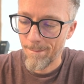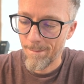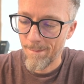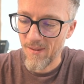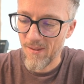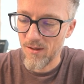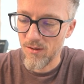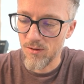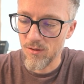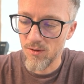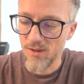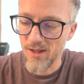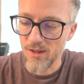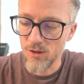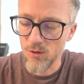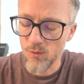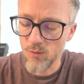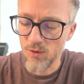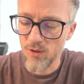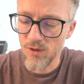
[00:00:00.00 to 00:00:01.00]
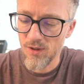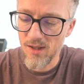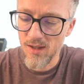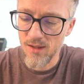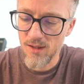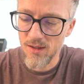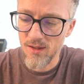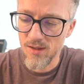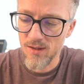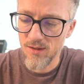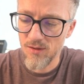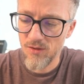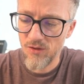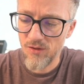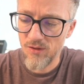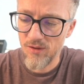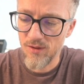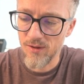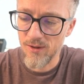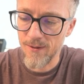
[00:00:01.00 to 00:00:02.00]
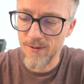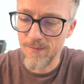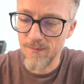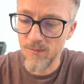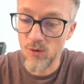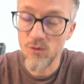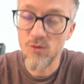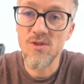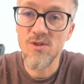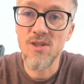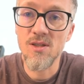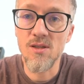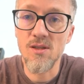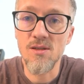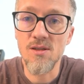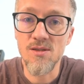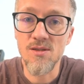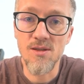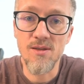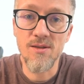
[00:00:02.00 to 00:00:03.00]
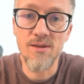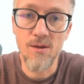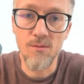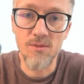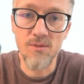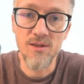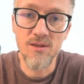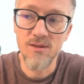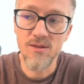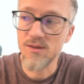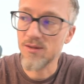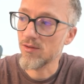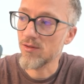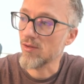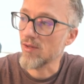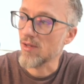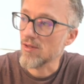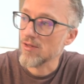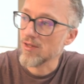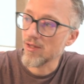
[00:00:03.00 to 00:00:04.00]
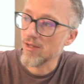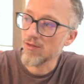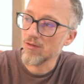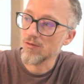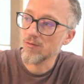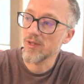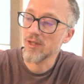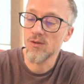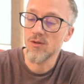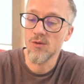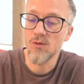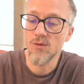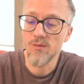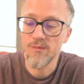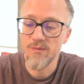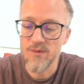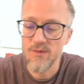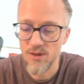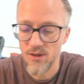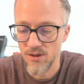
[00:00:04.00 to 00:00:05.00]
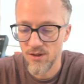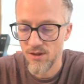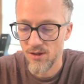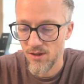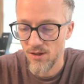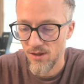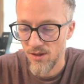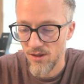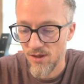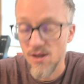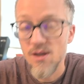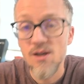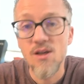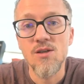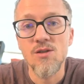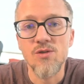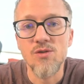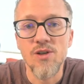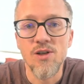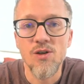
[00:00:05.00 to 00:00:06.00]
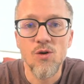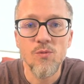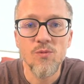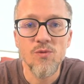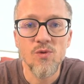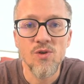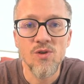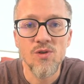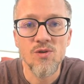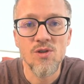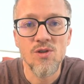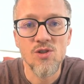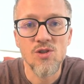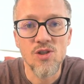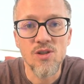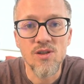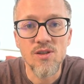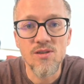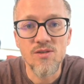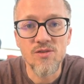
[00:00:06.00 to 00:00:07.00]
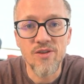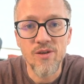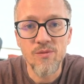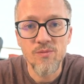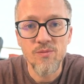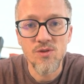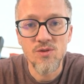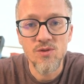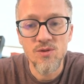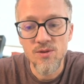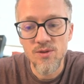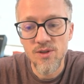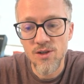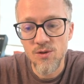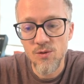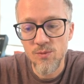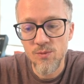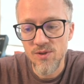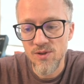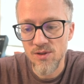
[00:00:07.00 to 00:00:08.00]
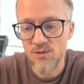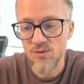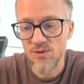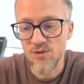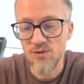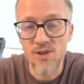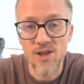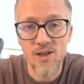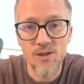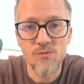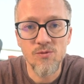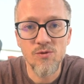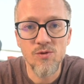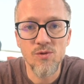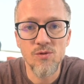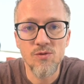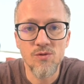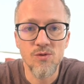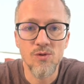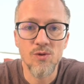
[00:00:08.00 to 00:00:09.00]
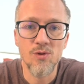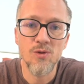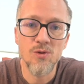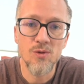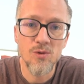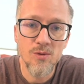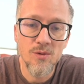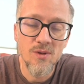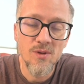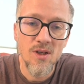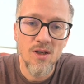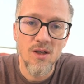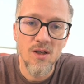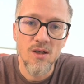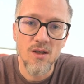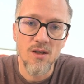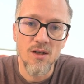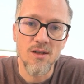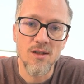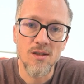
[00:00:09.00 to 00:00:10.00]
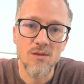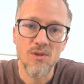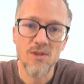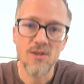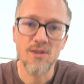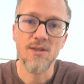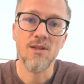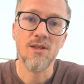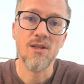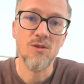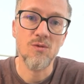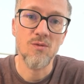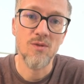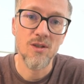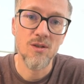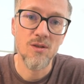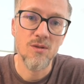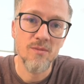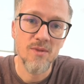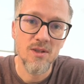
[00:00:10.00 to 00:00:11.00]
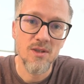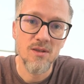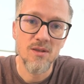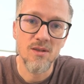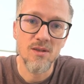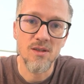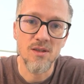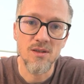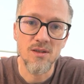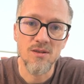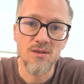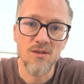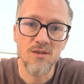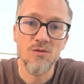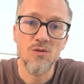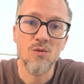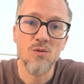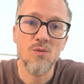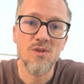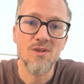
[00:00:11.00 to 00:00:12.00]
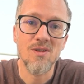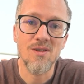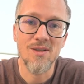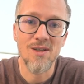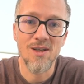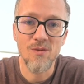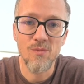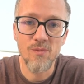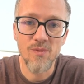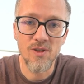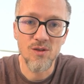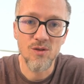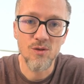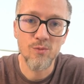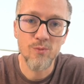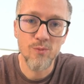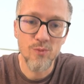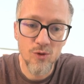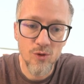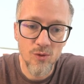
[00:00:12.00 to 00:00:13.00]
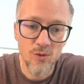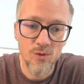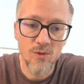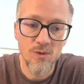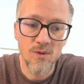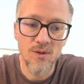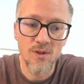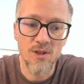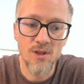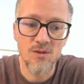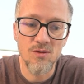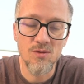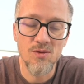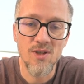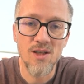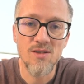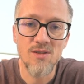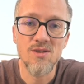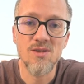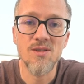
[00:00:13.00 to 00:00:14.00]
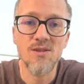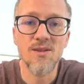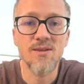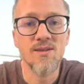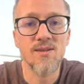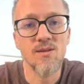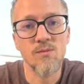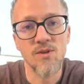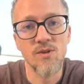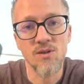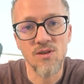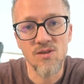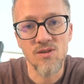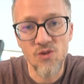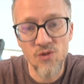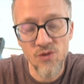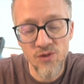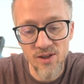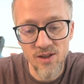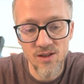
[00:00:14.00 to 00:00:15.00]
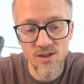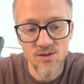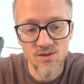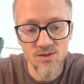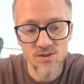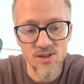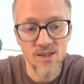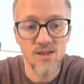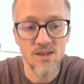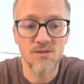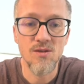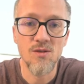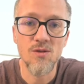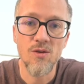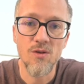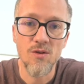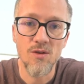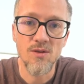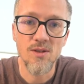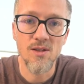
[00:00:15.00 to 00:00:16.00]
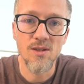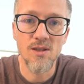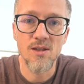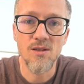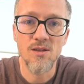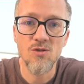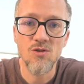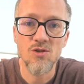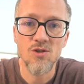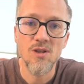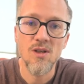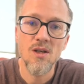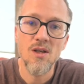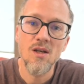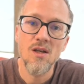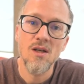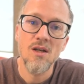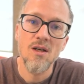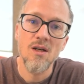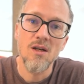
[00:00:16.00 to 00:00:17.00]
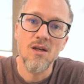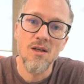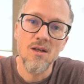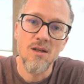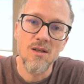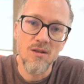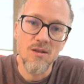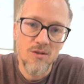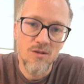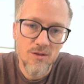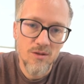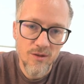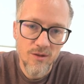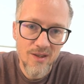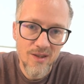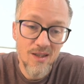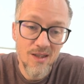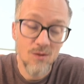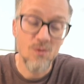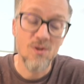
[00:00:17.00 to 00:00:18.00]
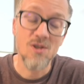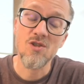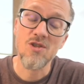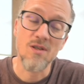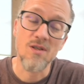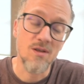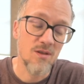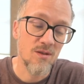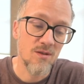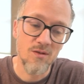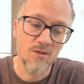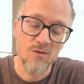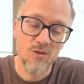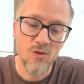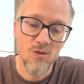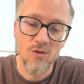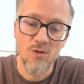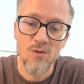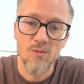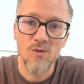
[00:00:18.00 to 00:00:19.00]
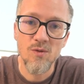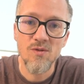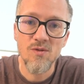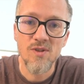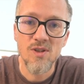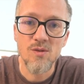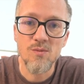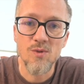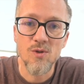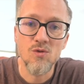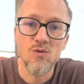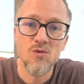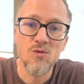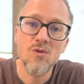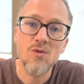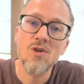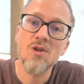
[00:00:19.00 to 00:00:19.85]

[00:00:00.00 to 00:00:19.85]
or light work like this, or use it as a tablet. So that's kind of my goal. So I hope you enjoyed this episode. I hope it was helpful for you. What I can recommend is, if you want an iPad Pro and you hesitate about the size, 11 or 13 inch, you know, you can watch a lot of YouTube movies, but you gotta